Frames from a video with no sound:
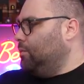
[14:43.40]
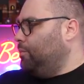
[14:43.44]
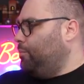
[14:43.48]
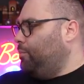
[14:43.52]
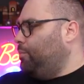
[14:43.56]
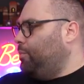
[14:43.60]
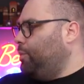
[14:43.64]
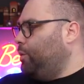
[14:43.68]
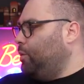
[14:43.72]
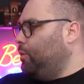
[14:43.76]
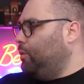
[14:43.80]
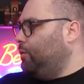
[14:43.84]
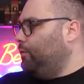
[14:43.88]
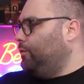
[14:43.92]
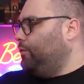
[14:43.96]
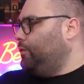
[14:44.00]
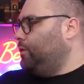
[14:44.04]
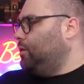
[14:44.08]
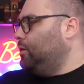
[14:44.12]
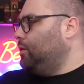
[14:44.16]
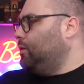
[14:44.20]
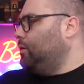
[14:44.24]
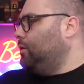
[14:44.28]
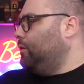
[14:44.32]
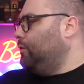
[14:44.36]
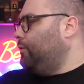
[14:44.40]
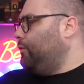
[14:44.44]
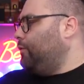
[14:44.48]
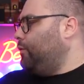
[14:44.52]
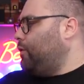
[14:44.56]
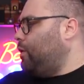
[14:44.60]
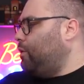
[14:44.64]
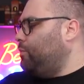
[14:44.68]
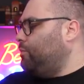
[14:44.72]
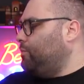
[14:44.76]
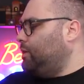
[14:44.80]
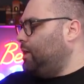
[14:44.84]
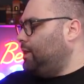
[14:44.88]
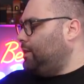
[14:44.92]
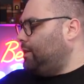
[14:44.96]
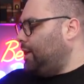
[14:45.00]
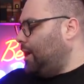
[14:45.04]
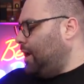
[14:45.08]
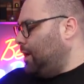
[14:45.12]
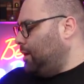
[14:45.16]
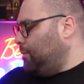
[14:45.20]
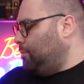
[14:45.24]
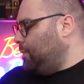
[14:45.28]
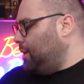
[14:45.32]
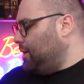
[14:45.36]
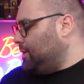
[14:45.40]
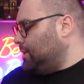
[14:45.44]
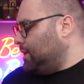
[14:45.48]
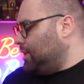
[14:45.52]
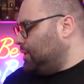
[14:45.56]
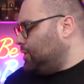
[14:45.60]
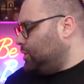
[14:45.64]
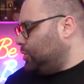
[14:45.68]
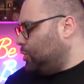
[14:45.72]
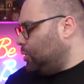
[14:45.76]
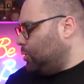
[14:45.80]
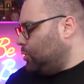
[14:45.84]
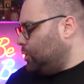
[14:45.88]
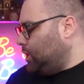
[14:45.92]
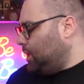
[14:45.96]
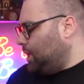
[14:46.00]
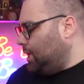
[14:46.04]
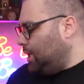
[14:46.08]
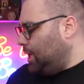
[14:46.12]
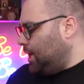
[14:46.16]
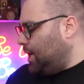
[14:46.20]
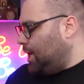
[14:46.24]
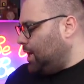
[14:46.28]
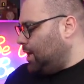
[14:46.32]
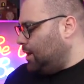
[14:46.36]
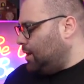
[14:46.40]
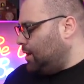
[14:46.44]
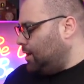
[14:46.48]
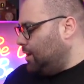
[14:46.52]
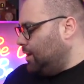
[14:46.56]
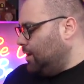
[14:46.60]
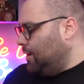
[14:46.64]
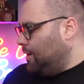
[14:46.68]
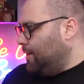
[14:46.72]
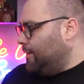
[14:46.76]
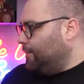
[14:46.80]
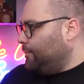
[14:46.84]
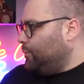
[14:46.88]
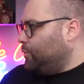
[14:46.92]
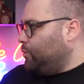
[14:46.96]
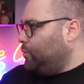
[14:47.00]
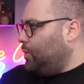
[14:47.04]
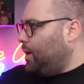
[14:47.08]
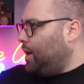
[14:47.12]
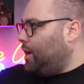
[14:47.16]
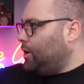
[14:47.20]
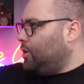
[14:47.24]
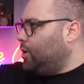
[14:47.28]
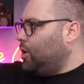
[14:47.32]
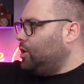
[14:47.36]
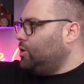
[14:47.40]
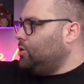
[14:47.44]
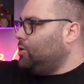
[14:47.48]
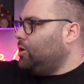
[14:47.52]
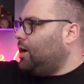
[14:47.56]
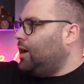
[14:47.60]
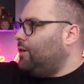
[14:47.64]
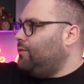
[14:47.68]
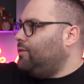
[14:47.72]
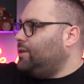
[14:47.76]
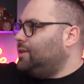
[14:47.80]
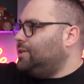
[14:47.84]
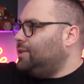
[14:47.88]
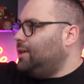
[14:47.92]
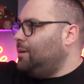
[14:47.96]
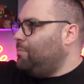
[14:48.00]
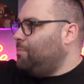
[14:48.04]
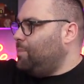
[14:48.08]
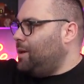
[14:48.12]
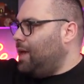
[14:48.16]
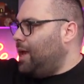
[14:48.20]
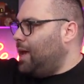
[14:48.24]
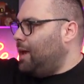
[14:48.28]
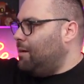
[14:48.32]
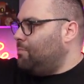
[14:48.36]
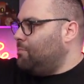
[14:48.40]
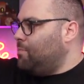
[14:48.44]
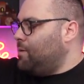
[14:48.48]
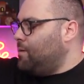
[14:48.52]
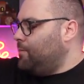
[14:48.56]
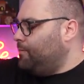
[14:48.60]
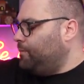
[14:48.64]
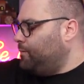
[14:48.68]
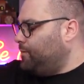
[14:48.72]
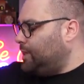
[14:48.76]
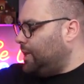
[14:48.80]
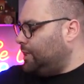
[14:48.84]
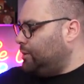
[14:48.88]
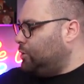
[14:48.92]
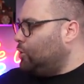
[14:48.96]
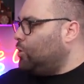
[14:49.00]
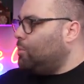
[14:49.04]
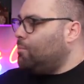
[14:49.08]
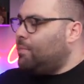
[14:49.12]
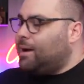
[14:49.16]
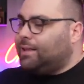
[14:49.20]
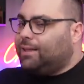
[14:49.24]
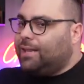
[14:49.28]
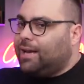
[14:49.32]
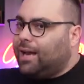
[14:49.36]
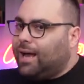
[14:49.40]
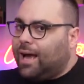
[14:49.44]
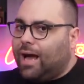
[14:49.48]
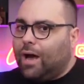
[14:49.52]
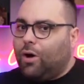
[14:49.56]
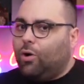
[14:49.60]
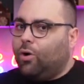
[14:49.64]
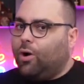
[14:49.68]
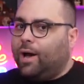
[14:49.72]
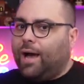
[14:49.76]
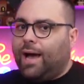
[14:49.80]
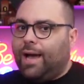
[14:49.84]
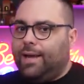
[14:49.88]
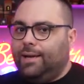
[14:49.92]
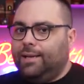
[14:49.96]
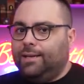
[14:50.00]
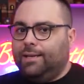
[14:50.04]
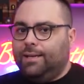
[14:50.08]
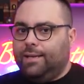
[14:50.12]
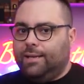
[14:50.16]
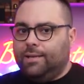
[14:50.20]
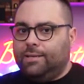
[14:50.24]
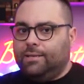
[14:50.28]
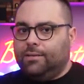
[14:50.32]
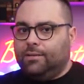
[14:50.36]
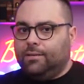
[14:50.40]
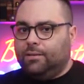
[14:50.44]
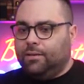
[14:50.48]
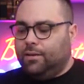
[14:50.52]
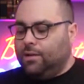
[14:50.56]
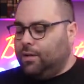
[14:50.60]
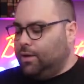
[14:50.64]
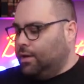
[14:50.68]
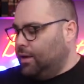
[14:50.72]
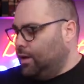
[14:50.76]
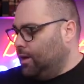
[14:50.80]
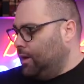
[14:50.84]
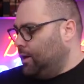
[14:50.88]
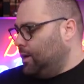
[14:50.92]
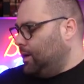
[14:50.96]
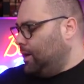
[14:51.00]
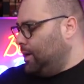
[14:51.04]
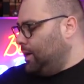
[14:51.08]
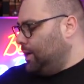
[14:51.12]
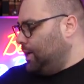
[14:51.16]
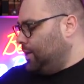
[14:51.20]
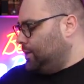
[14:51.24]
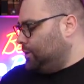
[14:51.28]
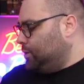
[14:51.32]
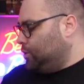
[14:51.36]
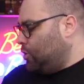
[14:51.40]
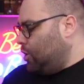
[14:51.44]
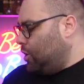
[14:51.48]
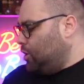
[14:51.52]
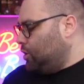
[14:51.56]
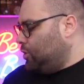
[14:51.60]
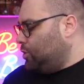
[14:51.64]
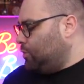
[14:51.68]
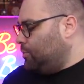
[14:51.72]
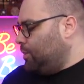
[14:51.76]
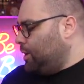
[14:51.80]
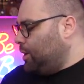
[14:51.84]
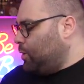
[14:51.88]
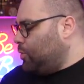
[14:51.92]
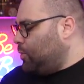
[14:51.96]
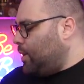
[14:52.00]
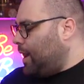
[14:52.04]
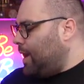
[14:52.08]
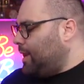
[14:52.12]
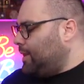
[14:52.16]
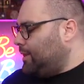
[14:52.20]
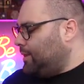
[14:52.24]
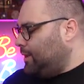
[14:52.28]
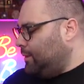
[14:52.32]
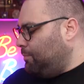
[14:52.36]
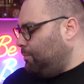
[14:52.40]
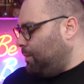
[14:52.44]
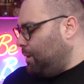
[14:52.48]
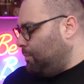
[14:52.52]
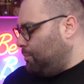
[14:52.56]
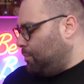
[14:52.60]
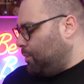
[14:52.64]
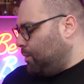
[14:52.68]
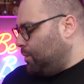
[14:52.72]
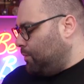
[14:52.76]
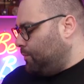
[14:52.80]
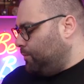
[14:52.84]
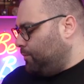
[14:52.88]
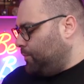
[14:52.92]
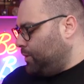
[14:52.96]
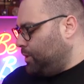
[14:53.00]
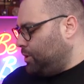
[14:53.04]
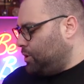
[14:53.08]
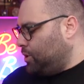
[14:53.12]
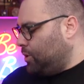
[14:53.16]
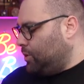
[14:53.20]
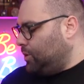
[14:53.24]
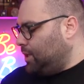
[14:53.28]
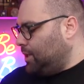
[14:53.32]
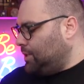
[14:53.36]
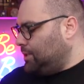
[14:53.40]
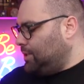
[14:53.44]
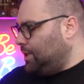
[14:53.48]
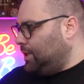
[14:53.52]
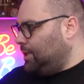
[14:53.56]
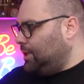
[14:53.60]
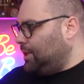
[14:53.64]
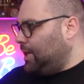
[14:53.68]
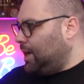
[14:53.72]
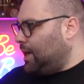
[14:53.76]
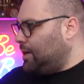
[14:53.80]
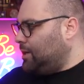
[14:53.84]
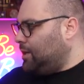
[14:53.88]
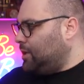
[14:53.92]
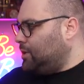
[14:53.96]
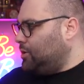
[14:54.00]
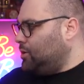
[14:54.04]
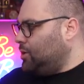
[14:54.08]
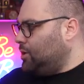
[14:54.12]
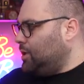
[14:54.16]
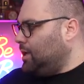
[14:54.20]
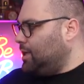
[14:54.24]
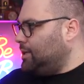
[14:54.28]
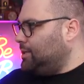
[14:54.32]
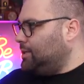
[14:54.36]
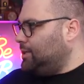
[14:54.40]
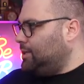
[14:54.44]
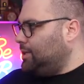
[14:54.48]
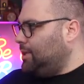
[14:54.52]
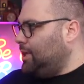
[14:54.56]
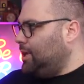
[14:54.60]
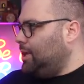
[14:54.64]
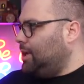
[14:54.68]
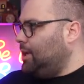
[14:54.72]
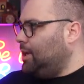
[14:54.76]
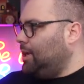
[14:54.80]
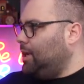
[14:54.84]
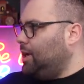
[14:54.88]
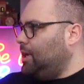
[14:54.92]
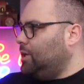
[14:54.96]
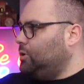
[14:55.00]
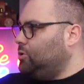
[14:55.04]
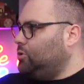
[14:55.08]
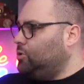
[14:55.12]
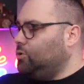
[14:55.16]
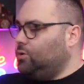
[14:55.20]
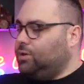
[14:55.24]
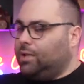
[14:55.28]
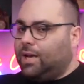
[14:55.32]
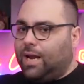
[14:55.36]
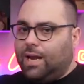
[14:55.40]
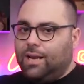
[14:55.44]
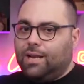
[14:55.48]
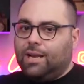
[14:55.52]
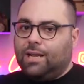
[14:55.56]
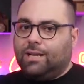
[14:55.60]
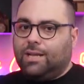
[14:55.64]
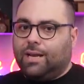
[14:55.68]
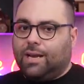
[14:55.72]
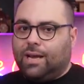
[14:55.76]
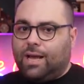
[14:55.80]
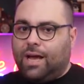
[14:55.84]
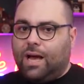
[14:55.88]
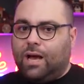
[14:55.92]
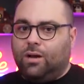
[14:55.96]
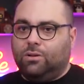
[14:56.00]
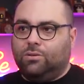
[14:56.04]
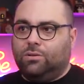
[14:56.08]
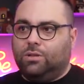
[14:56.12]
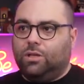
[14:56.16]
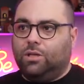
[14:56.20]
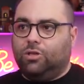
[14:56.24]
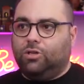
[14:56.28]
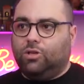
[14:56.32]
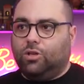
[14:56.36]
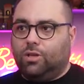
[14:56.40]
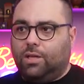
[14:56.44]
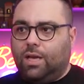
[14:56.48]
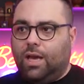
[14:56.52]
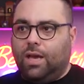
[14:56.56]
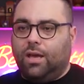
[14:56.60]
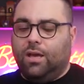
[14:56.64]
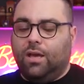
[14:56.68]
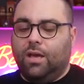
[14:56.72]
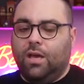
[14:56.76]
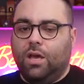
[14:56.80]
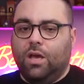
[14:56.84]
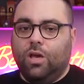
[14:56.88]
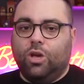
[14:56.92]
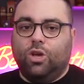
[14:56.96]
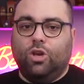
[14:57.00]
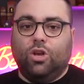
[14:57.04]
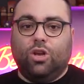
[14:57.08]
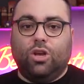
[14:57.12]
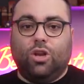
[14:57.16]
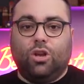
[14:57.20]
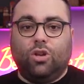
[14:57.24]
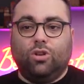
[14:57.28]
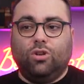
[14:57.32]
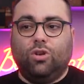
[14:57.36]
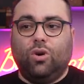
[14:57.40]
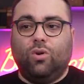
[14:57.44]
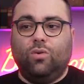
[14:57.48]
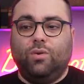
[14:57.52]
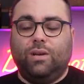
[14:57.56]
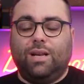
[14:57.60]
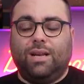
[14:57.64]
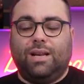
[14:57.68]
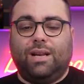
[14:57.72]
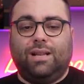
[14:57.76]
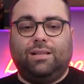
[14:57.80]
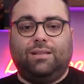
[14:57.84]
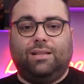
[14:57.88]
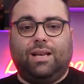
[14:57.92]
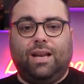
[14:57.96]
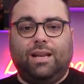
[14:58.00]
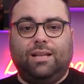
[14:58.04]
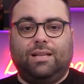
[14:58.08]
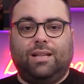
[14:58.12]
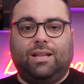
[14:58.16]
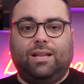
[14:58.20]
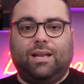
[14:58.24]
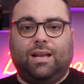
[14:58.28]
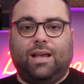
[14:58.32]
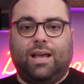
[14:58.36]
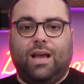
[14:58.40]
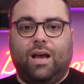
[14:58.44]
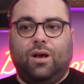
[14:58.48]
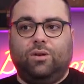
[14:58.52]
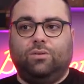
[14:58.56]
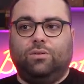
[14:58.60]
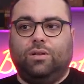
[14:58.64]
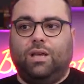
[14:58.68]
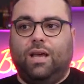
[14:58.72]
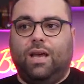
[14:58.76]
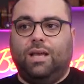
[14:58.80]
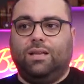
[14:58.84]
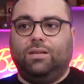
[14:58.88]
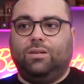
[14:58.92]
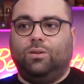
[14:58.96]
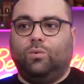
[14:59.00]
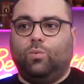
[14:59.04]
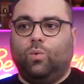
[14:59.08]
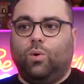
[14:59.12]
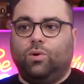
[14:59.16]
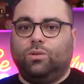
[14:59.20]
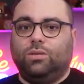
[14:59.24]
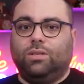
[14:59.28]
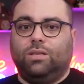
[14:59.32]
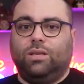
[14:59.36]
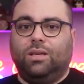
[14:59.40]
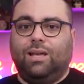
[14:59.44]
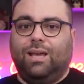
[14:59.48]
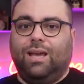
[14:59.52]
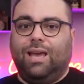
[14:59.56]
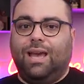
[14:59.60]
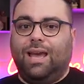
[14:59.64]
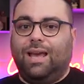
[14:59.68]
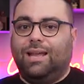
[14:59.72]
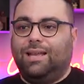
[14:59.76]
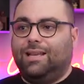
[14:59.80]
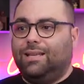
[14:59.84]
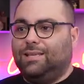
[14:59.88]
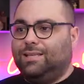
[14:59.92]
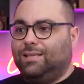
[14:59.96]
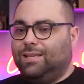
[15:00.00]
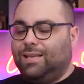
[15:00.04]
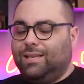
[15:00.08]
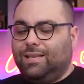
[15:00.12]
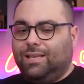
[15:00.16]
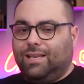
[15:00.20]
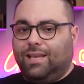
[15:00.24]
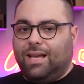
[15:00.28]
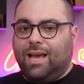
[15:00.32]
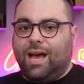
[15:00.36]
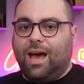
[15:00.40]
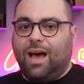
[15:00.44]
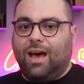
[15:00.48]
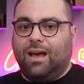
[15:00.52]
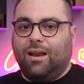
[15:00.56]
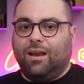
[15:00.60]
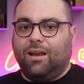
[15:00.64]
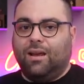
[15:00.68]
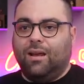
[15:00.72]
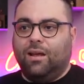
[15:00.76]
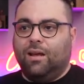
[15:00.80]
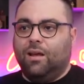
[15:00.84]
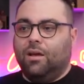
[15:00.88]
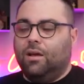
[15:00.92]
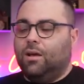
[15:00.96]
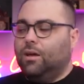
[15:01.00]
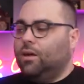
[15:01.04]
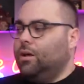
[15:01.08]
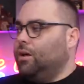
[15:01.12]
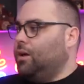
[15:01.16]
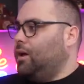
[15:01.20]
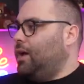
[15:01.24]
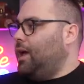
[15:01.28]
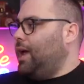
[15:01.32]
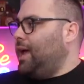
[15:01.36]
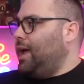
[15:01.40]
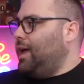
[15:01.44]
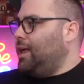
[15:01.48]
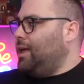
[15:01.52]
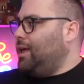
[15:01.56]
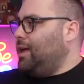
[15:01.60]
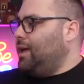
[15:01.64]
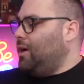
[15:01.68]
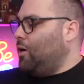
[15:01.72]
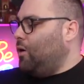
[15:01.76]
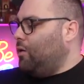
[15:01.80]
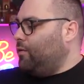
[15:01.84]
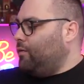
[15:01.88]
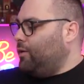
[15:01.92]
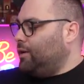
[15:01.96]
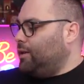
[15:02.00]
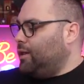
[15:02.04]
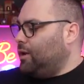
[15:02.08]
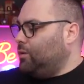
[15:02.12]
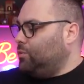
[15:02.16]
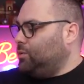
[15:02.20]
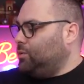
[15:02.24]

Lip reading: proved from the trained pixels. So here we are going to have a CPM that no matter how high it is, it's going to be quality people. So the CTR that you can see into trained accounts, it's okay. You cannot go in an untrained account and watch a CTR over there,